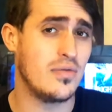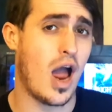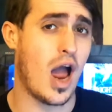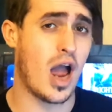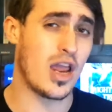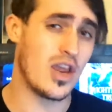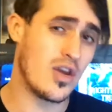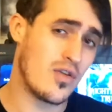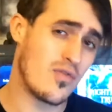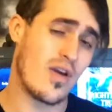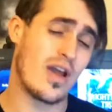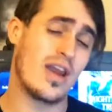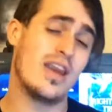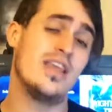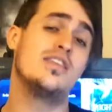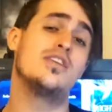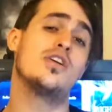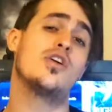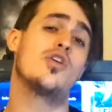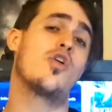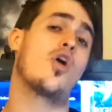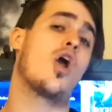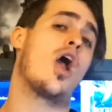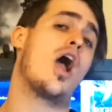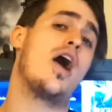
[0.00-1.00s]
Are you ready to
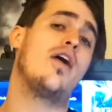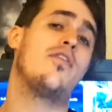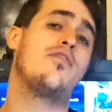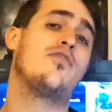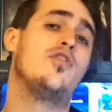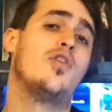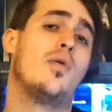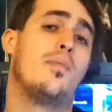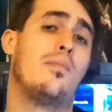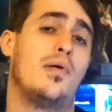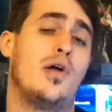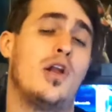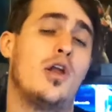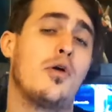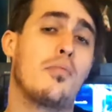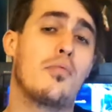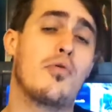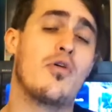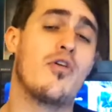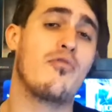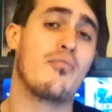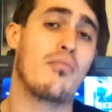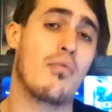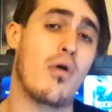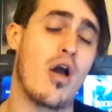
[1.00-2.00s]
craft your
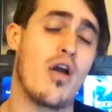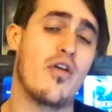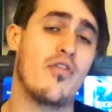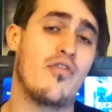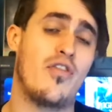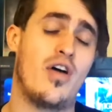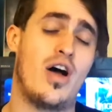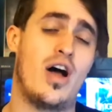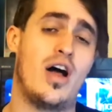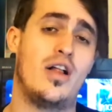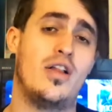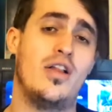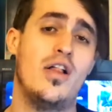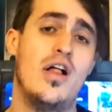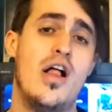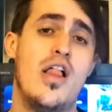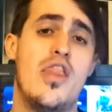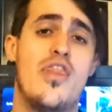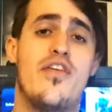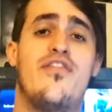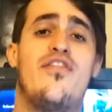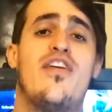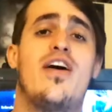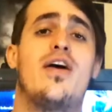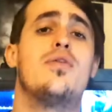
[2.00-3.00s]
bulletproof profile, the
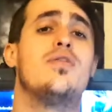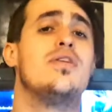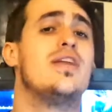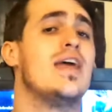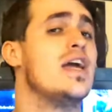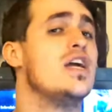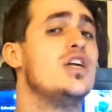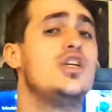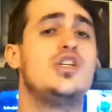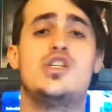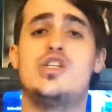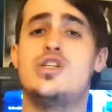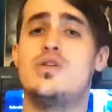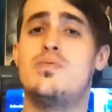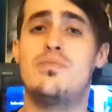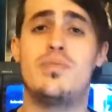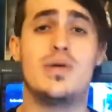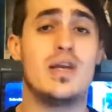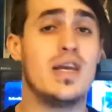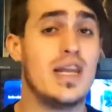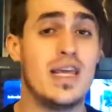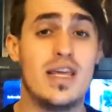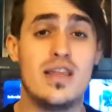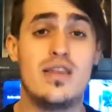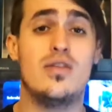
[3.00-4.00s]
foundation
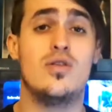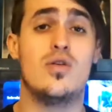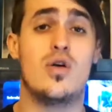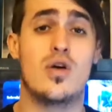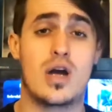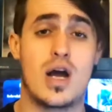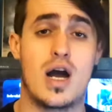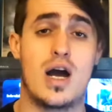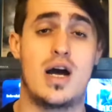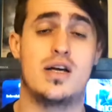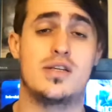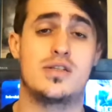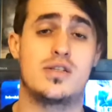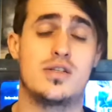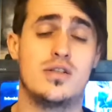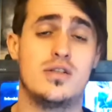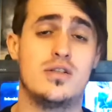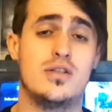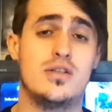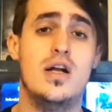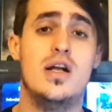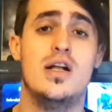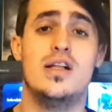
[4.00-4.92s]
beneath your castle?